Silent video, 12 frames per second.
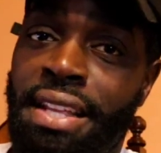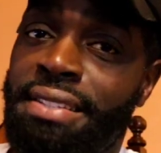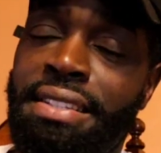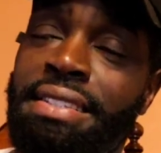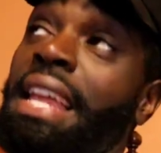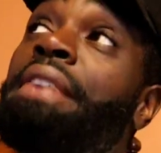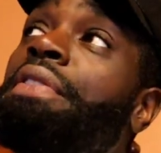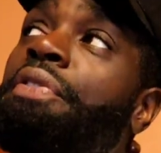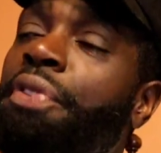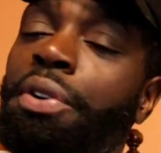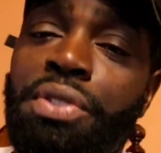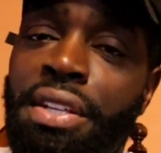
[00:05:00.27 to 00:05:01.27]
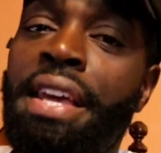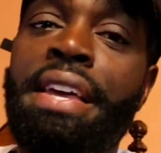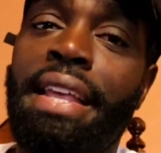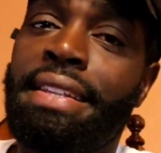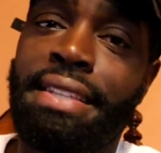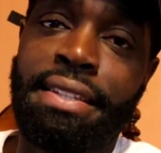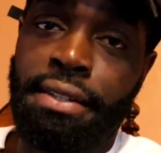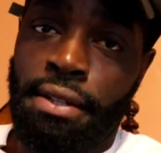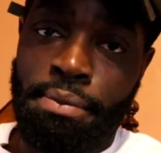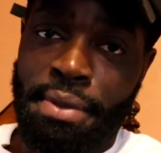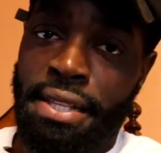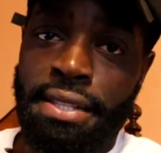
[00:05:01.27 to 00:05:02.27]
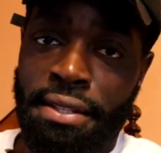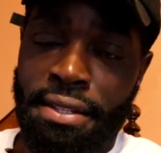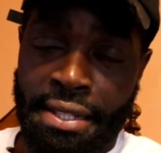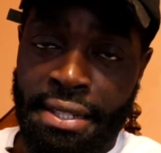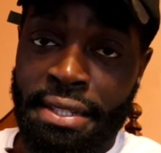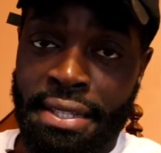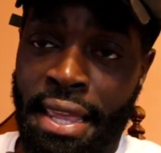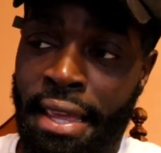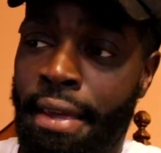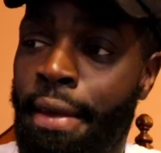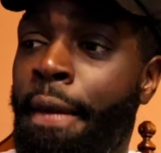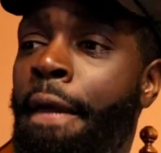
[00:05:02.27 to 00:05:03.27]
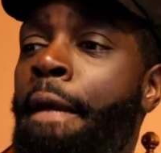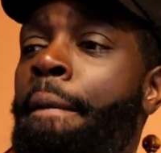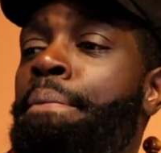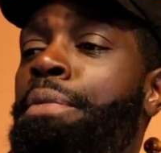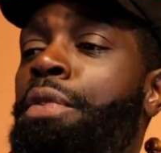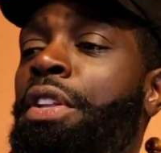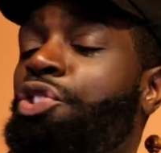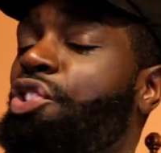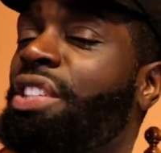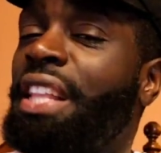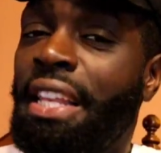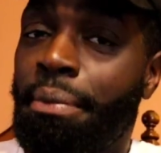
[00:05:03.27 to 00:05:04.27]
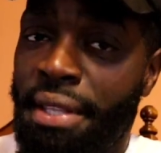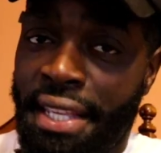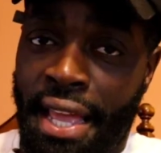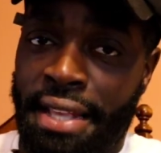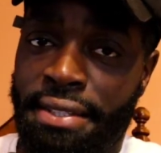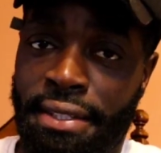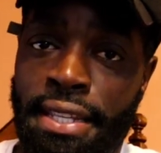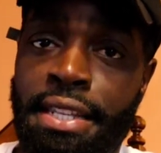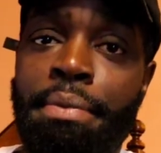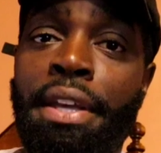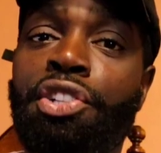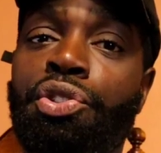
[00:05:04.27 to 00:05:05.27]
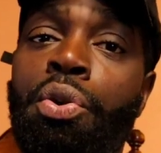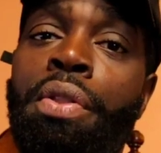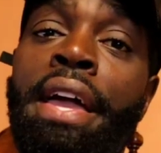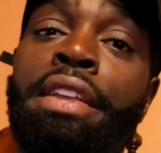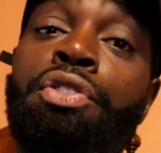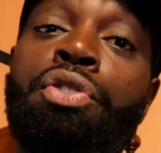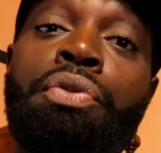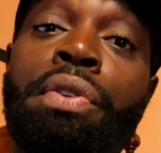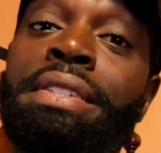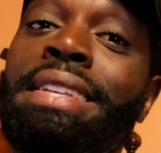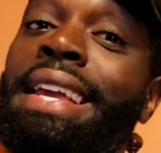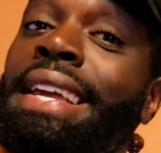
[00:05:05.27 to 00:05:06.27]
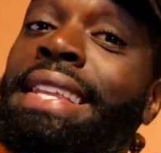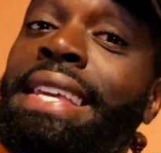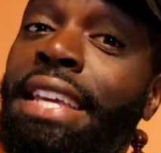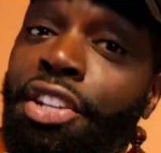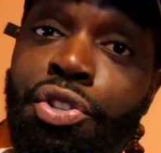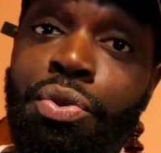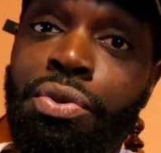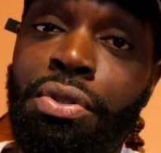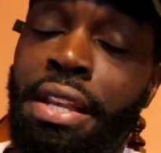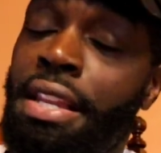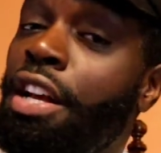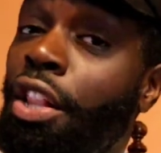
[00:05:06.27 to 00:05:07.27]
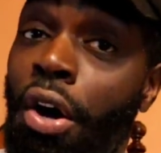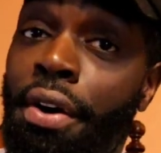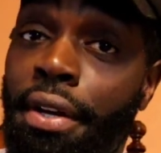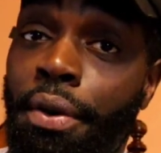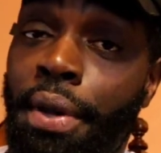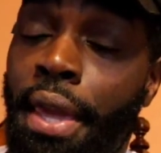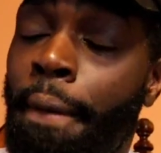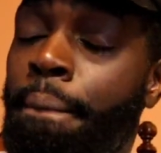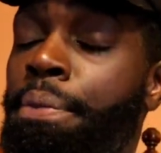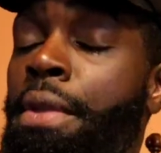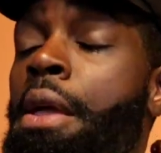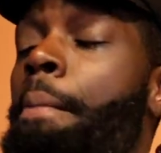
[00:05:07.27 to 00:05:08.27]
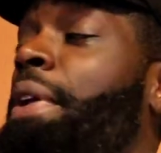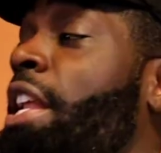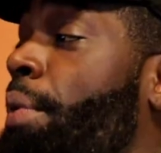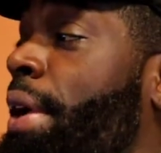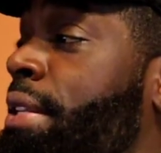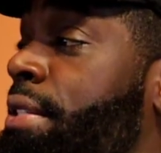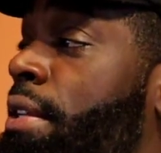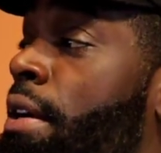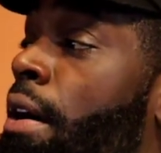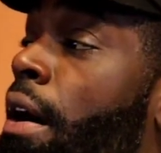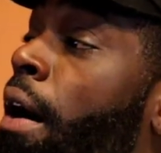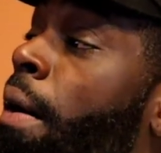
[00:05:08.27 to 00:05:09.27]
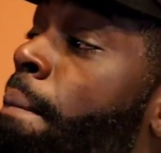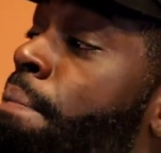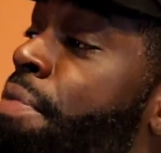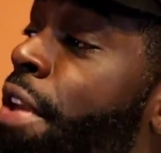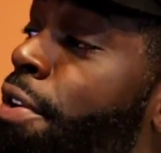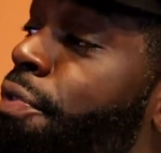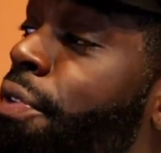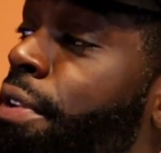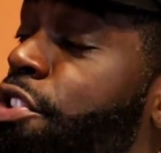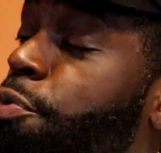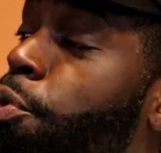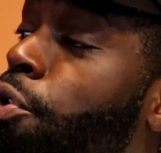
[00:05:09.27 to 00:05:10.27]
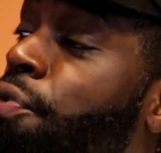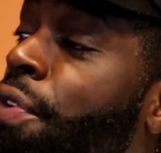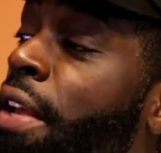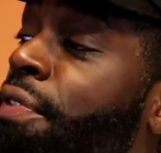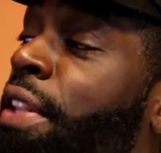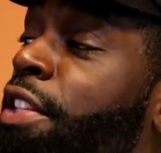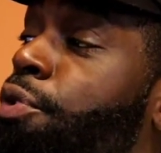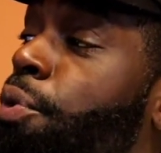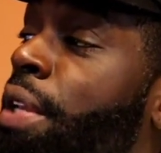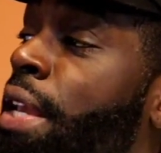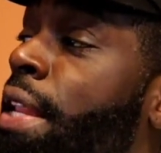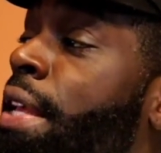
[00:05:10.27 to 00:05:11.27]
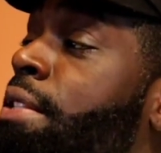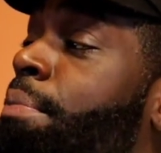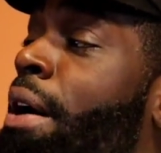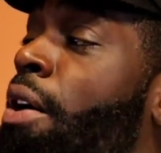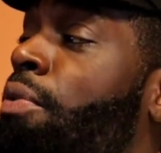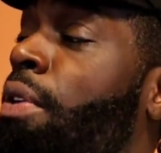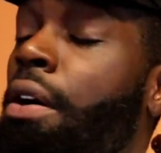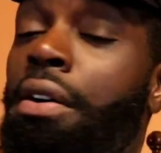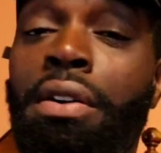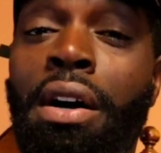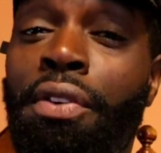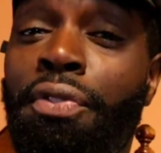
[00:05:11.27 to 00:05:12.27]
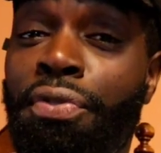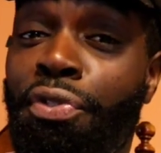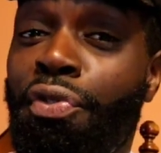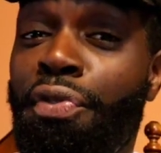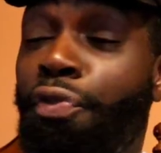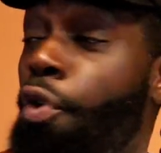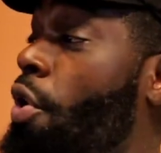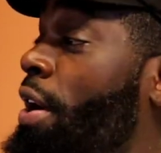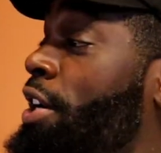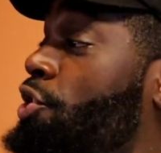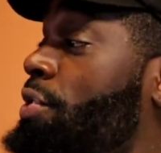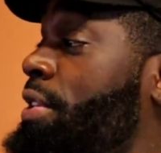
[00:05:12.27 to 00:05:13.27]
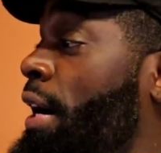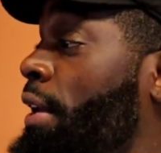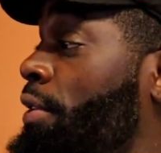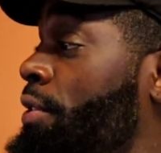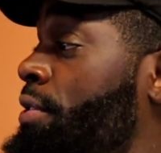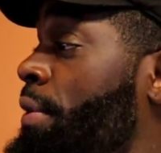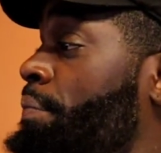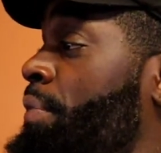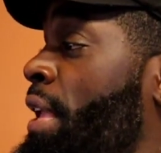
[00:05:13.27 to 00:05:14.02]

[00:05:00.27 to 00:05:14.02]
That's it's not even a filter that's in the um in the in the tank. They'll just clean up the gasoline and make sure that you don't run into any issues, any clogging. Okay, but anyways, um, their spools for flex fuel kit is about uh, three four hundred dollars.